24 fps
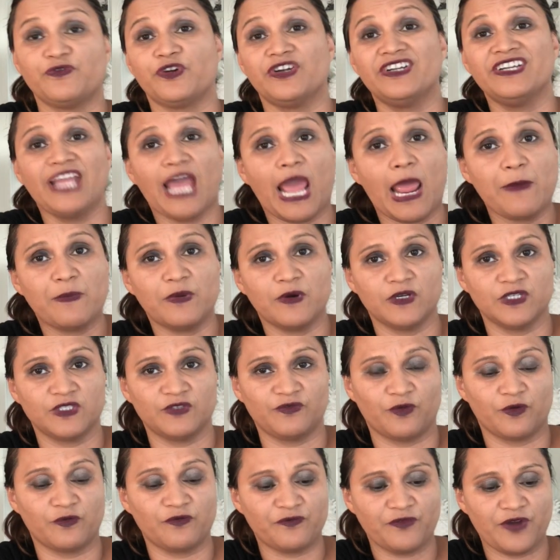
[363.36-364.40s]
for neighbors,
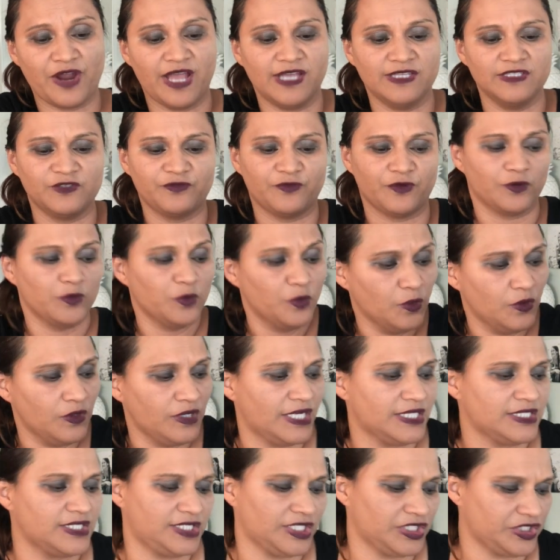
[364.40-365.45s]
for friends, for
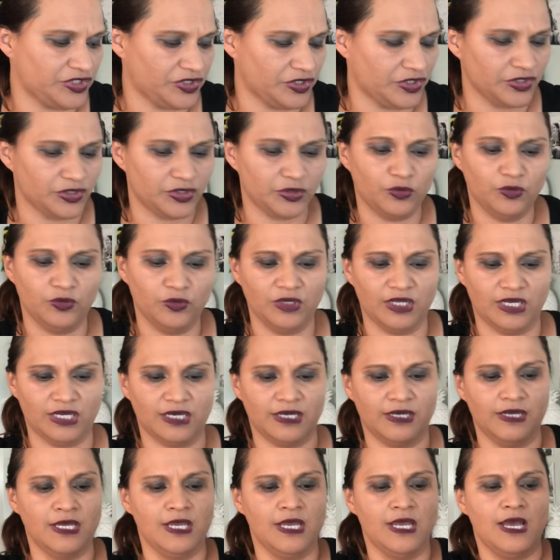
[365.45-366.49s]
hula sisters,
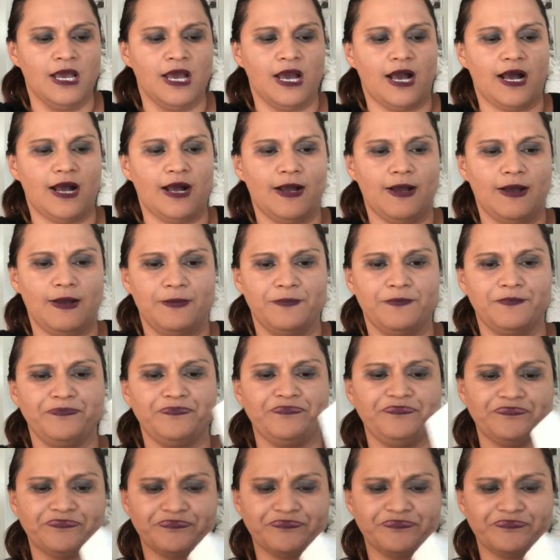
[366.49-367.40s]
hula um,